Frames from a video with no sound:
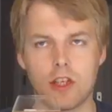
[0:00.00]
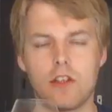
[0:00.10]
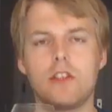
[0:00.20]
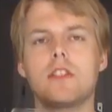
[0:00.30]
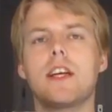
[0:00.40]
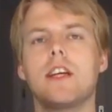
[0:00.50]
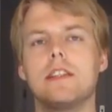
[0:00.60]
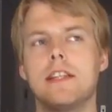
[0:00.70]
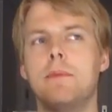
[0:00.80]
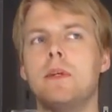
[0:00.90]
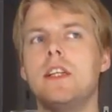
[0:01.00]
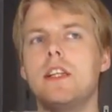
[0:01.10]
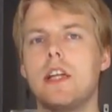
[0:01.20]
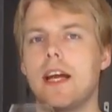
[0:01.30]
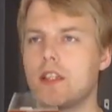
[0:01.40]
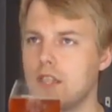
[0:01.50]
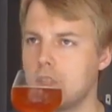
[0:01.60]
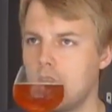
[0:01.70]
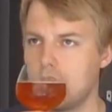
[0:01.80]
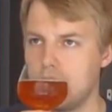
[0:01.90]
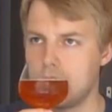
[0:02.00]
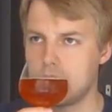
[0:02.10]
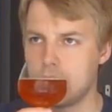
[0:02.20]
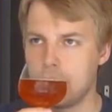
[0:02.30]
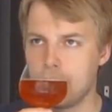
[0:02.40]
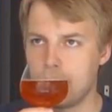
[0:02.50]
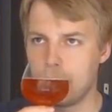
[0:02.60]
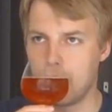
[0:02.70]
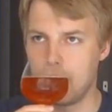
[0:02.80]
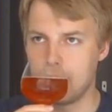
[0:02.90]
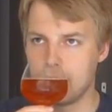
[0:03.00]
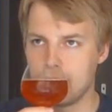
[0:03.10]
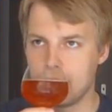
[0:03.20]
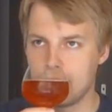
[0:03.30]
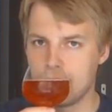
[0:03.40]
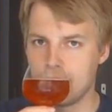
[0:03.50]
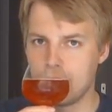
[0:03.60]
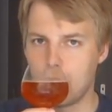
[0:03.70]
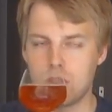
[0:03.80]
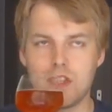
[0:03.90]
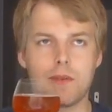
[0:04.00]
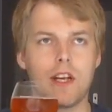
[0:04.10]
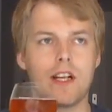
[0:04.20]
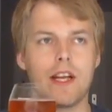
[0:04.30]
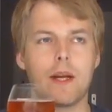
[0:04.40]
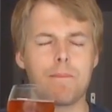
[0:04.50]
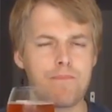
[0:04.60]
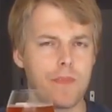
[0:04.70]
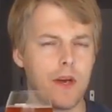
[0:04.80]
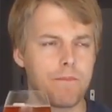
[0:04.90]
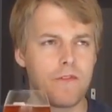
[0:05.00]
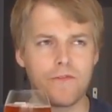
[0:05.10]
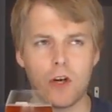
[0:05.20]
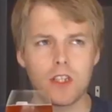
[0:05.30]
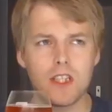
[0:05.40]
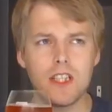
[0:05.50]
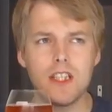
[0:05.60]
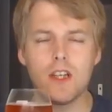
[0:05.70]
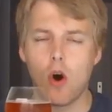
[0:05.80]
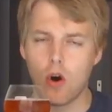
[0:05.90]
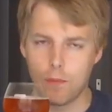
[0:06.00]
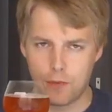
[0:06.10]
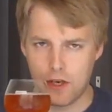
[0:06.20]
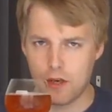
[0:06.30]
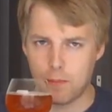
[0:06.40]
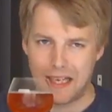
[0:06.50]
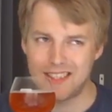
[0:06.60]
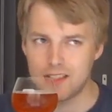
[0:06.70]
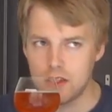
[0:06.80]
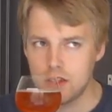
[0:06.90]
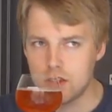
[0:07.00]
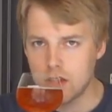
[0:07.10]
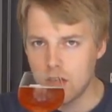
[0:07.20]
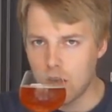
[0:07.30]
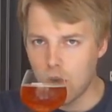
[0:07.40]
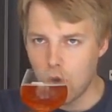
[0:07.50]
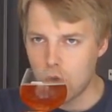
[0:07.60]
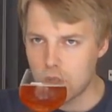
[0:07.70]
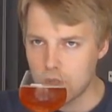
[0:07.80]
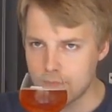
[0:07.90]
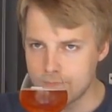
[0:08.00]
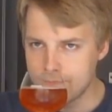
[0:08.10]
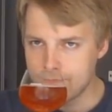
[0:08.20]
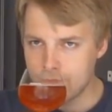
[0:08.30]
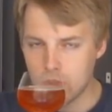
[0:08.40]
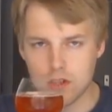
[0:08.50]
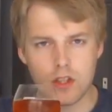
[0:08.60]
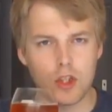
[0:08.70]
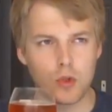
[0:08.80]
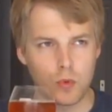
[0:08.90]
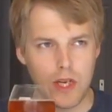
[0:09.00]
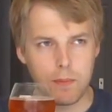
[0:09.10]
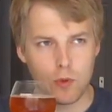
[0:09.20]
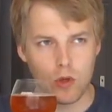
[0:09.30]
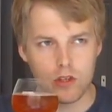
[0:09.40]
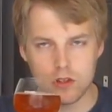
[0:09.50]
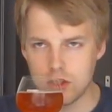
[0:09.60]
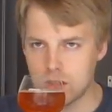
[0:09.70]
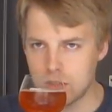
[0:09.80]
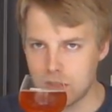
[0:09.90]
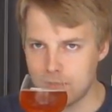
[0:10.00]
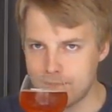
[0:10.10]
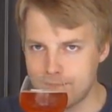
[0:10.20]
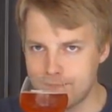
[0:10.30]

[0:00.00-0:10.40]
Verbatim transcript: tart. There's like a lemony lactic tartness, but mostly I'm getting like a funky Brindamyces, oak. There's a lot of grape qualities to it.